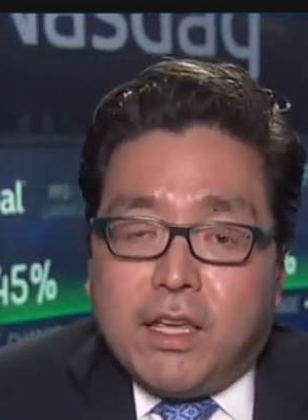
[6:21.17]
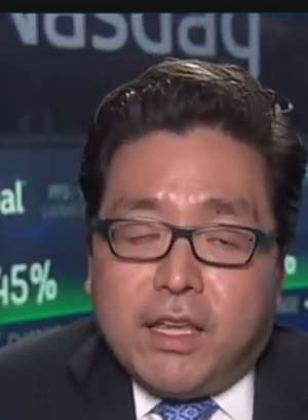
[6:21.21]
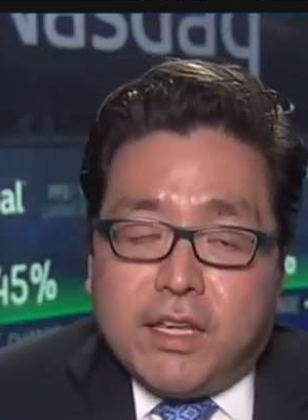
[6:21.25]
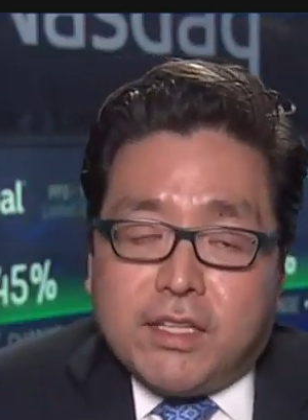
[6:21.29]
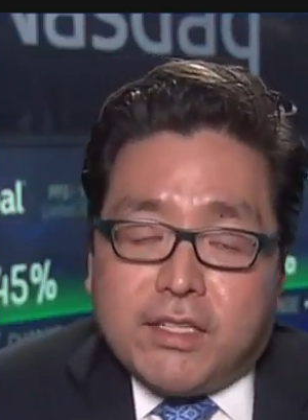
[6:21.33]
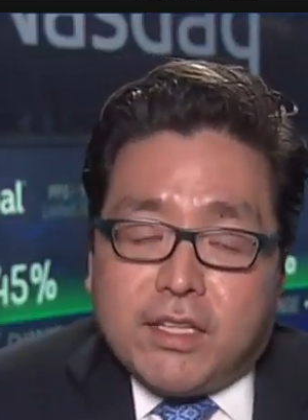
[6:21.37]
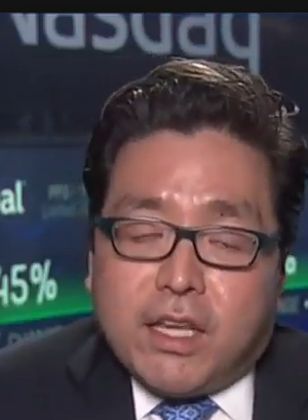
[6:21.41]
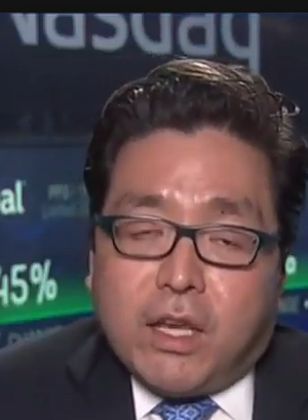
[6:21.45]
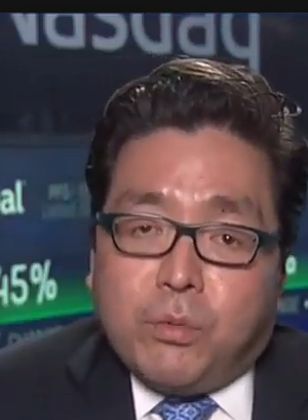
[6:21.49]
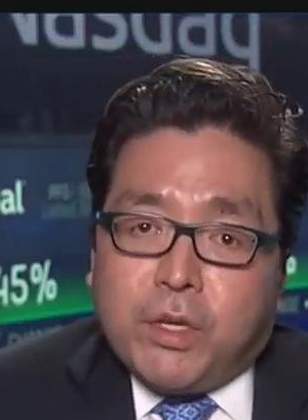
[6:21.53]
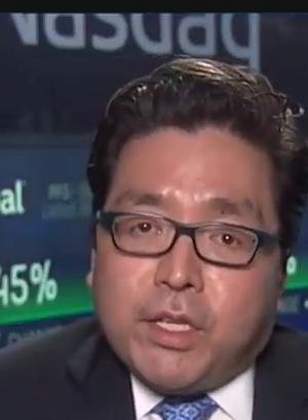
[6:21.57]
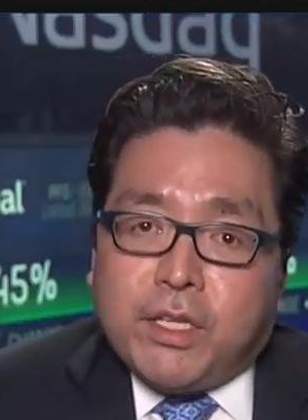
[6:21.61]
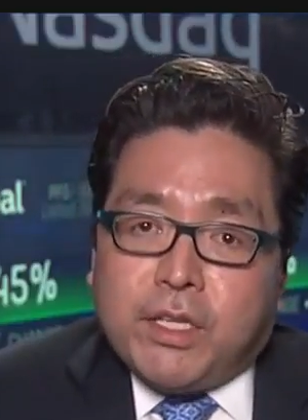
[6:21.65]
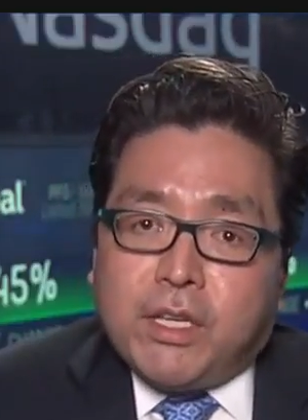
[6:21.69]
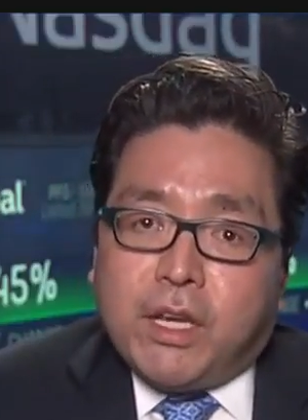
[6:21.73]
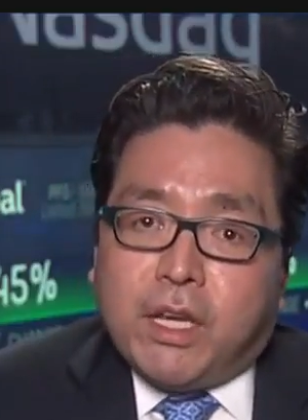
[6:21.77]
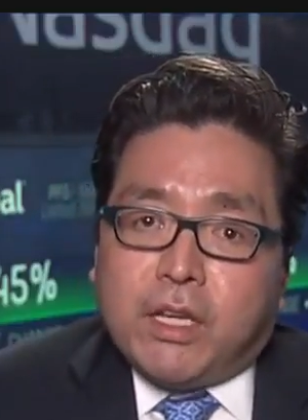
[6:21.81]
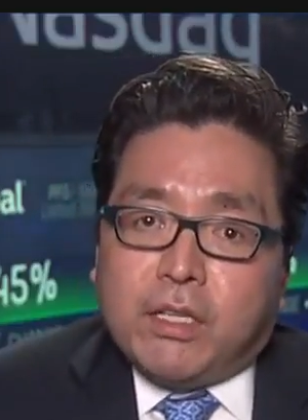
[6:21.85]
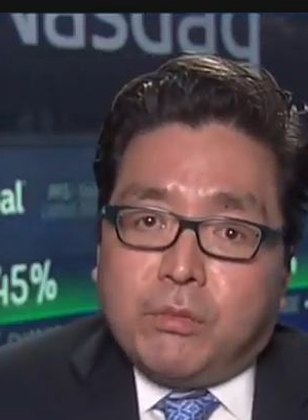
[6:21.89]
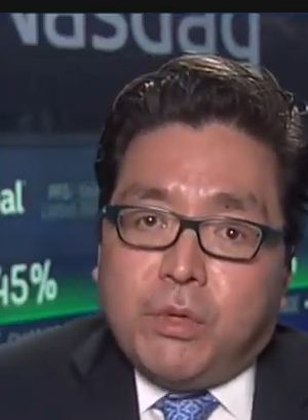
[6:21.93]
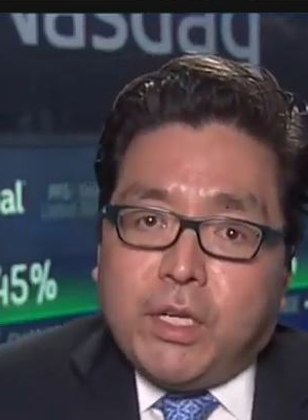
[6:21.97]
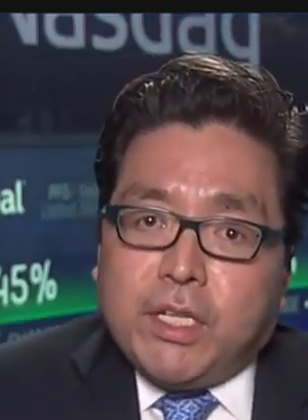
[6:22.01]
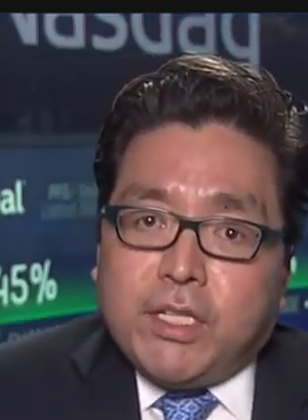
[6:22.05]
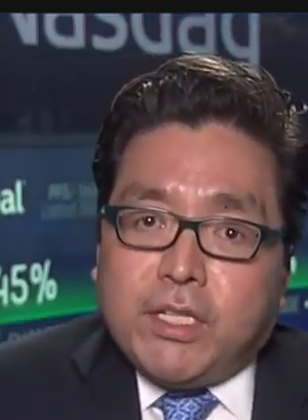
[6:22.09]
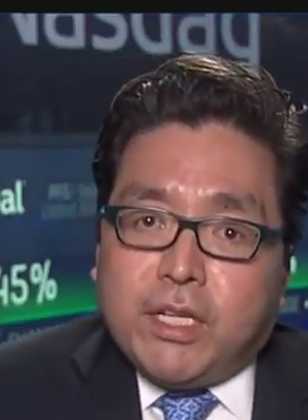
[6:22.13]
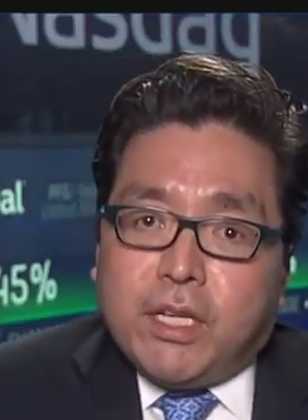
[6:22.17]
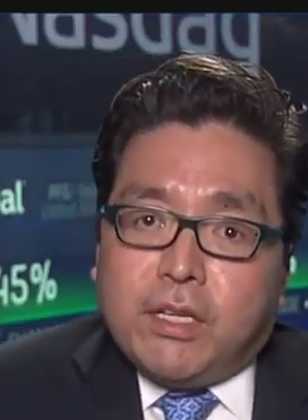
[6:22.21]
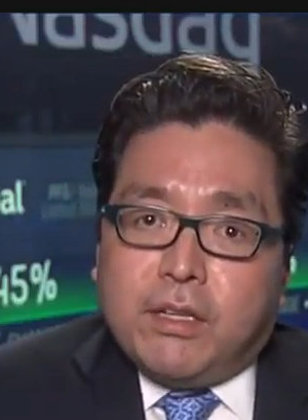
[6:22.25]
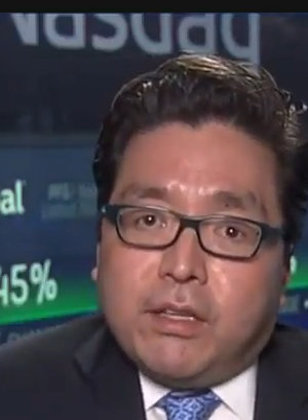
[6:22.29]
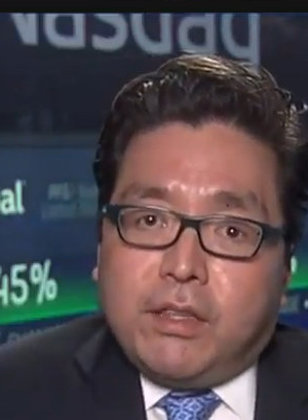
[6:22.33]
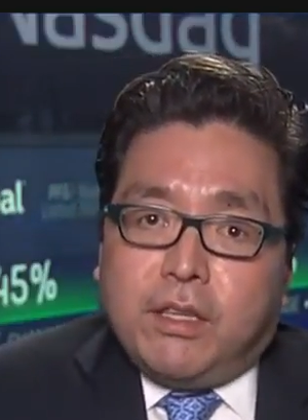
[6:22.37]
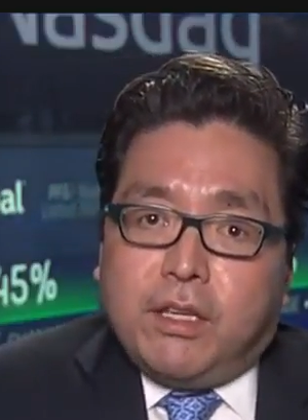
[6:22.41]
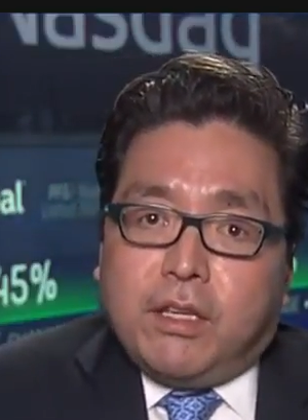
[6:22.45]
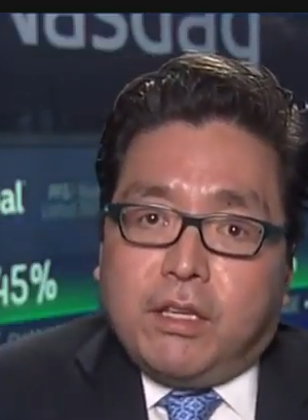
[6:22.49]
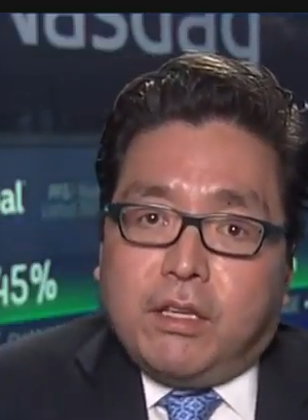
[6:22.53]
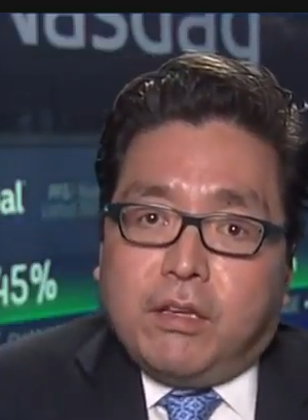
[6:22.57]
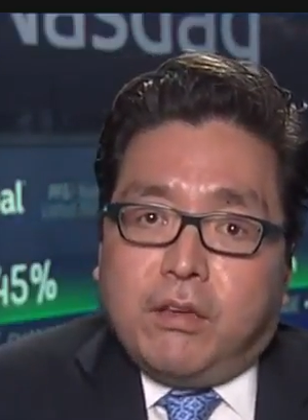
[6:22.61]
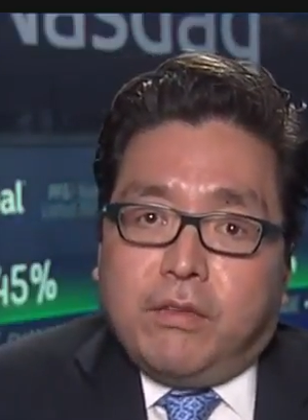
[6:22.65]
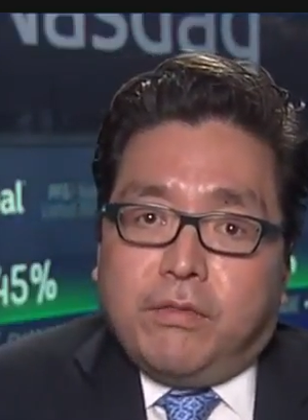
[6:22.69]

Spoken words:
is that we tend to think